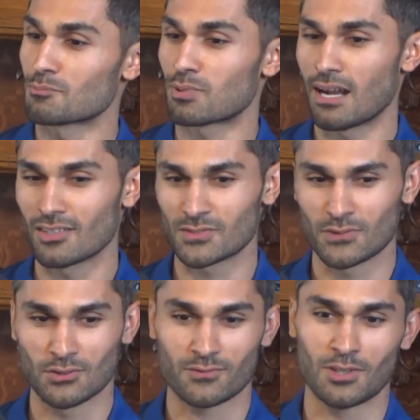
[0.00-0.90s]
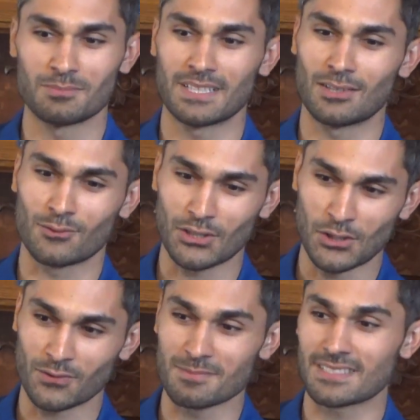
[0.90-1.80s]
Brownsville, from Del Rio,
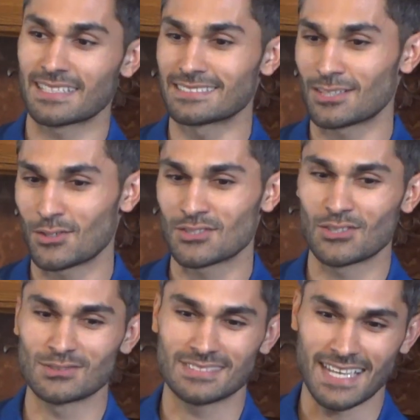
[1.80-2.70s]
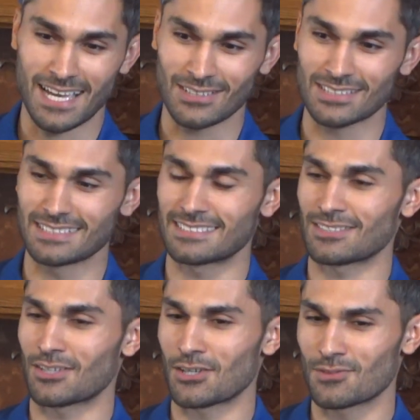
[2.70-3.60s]
from San Antonio, Dallas,
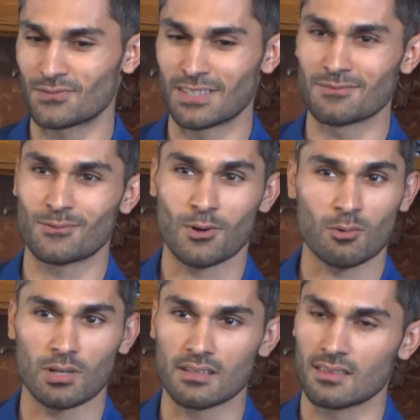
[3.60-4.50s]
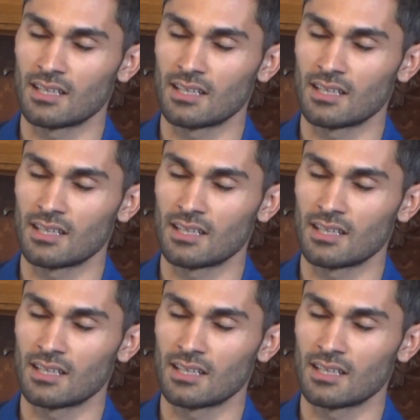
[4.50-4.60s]
Irving, Fort Worth.